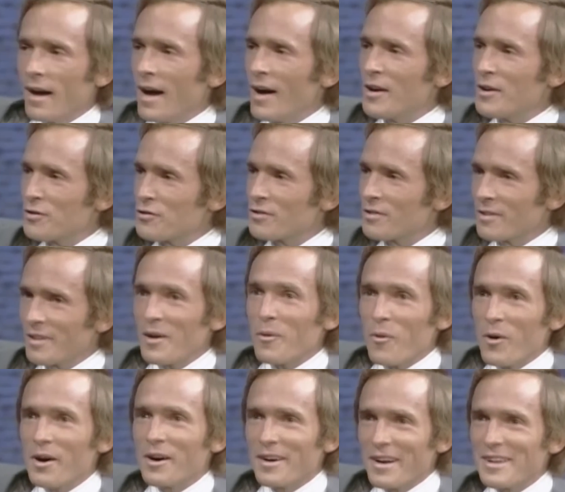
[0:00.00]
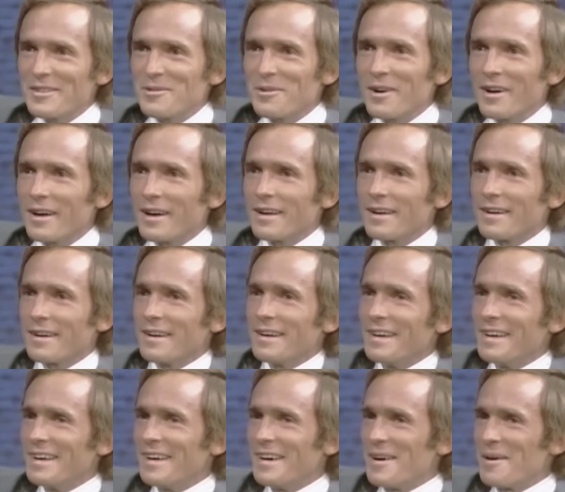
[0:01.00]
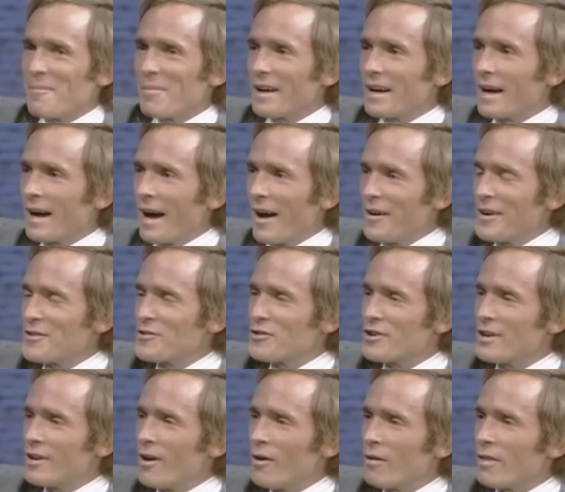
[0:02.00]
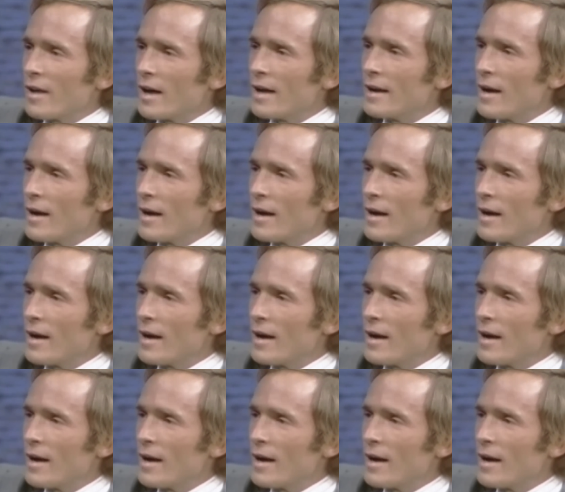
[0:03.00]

How did she, they weren't? That's right. but how did she know that?